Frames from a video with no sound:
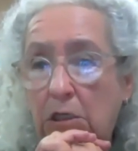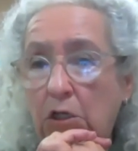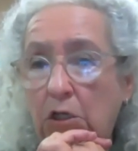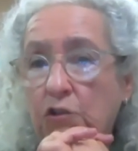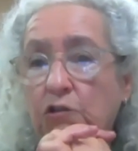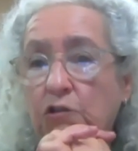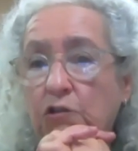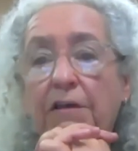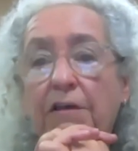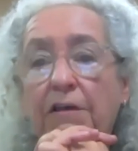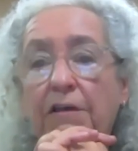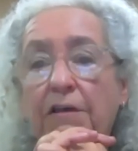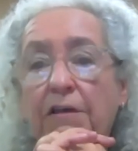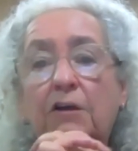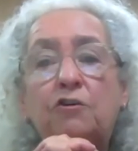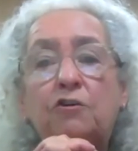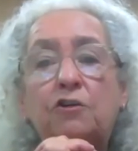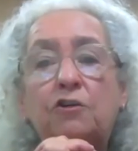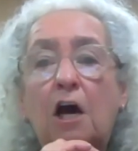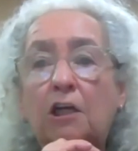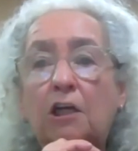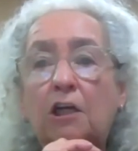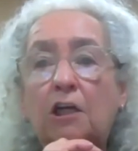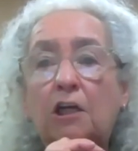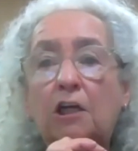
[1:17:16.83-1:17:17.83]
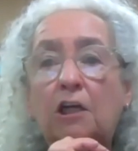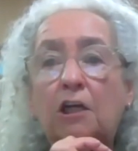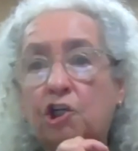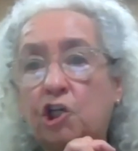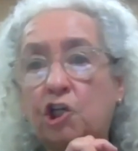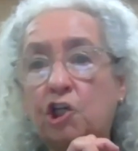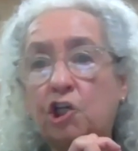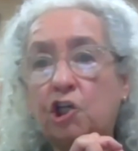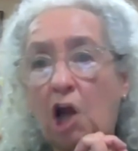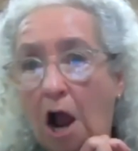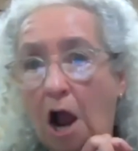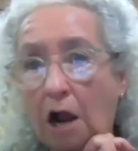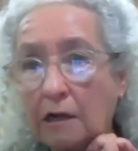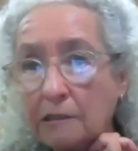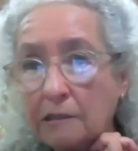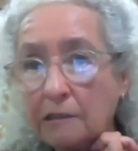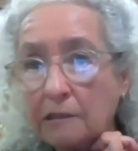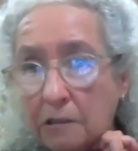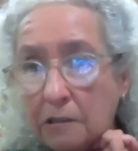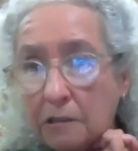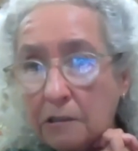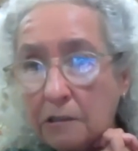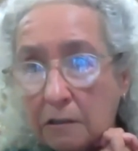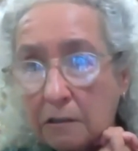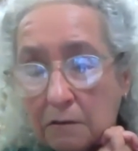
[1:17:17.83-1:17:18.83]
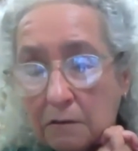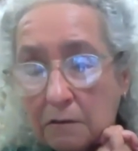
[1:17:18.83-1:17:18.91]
so that you're not shocked